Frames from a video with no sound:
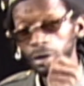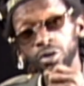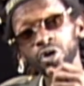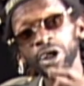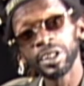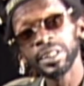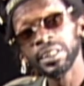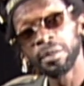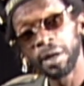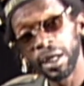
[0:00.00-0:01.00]
No get
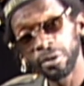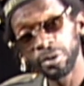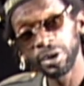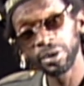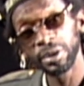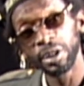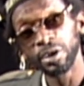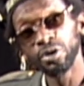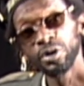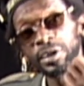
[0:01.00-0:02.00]
in my way.
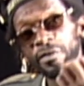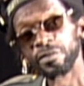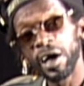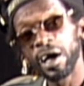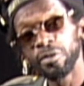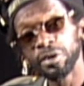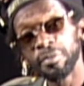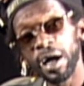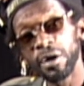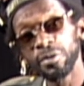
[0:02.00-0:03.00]
No interfere with
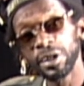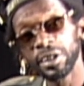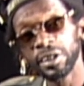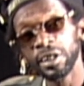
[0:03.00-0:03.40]
my way.